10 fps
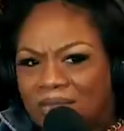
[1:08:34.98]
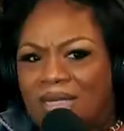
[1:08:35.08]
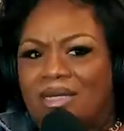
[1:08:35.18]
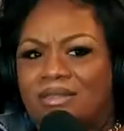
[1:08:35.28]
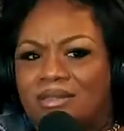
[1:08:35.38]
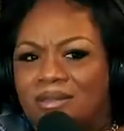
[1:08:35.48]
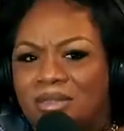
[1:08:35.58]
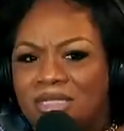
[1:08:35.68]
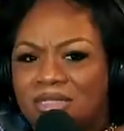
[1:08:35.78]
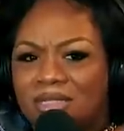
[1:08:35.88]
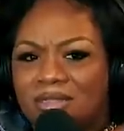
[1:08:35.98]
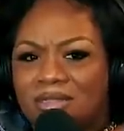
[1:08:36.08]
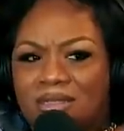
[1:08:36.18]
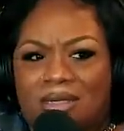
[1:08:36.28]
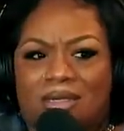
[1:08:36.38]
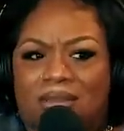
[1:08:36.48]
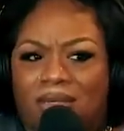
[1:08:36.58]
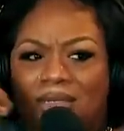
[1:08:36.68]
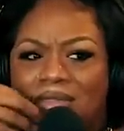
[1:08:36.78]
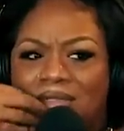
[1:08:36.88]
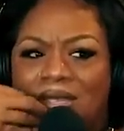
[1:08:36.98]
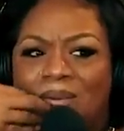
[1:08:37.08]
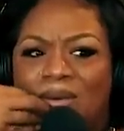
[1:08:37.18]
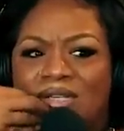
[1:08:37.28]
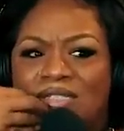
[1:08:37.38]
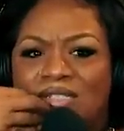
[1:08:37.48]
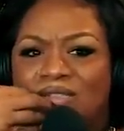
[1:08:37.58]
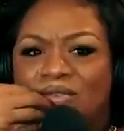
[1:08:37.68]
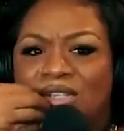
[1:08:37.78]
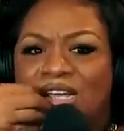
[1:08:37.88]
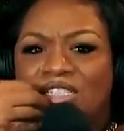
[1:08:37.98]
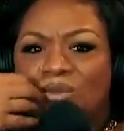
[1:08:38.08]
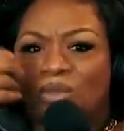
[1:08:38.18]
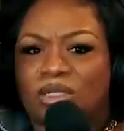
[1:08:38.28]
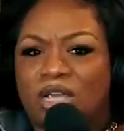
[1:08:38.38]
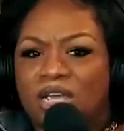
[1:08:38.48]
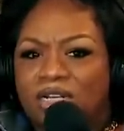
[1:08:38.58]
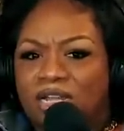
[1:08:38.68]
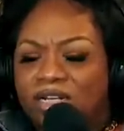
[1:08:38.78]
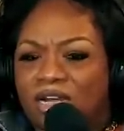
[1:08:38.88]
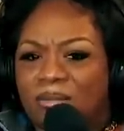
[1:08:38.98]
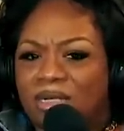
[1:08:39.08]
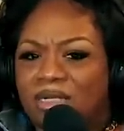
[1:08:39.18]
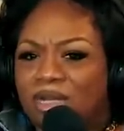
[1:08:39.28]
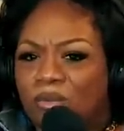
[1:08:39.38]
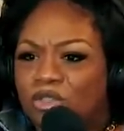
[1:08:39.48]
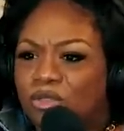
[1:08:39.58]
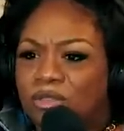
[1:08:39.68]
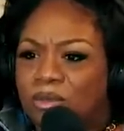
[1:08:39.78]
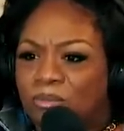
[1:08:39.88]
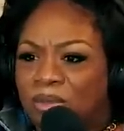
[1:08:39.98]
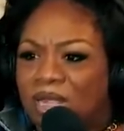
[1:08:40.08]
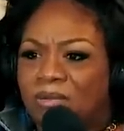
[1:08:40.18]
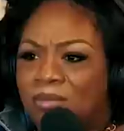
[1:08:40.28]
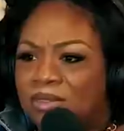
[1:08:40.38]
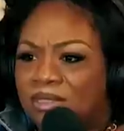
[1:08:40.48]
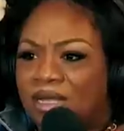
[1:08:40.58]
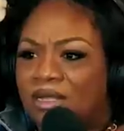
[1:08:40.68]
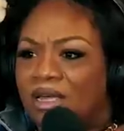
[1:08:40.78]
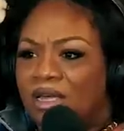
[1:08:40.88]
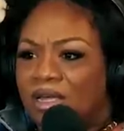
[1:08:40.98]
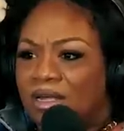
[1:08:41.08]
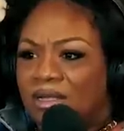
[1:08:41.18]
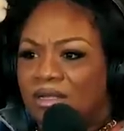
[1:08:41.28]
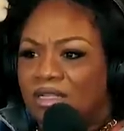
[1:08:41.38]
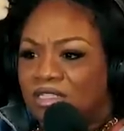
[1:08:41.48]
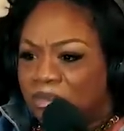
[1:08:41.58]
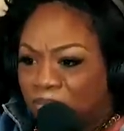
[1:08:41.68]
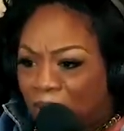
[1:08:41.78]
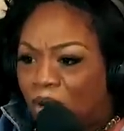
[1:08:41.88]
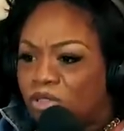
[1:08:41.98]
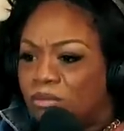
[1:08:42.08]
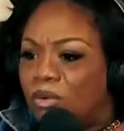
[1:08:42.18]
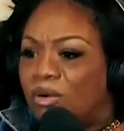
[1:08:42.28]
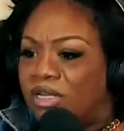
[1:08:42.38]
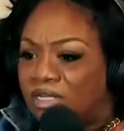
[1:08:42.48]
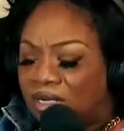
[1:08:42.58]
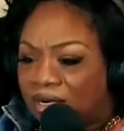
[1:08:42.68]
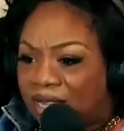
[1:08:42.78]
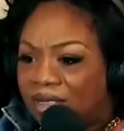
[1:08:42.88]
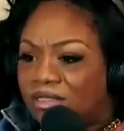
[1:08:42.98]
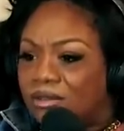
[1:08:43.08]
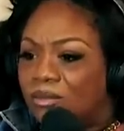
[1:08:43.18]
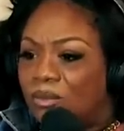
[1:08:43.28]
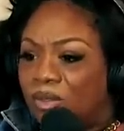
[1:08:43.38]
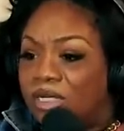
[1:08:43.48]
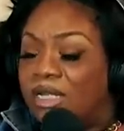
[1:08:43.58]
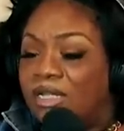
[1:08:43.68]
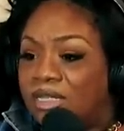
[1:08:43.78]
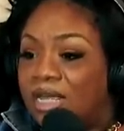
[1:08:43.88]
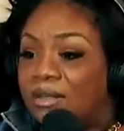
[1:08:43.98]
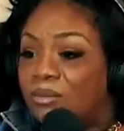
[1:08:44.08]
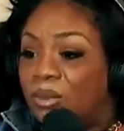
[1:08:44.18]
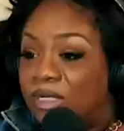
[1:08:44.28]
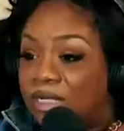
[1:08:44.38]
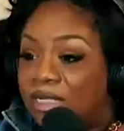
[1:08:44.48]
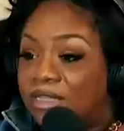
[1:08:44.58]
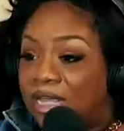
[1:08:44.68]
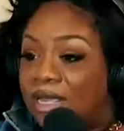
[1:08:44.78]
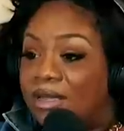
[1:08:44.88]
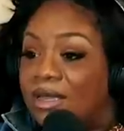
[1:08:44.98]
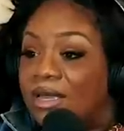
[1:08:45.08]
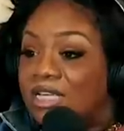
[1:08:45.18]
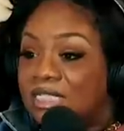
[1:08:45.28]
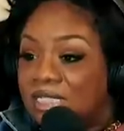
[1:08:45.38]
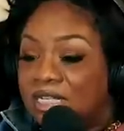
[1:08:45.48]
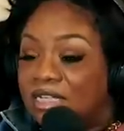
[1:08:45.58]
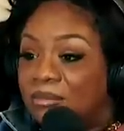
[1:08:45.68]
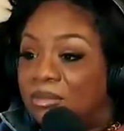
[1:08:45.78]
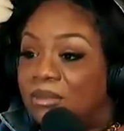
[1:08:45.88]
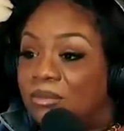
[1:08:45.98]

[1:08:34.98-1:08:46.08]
Yes. I mean, it's, it's, it's uh, the same way as gentrification. When they come in and they want you to, the black people is like, it, it's in Baltimore, in Atlanta. We need that. We need that city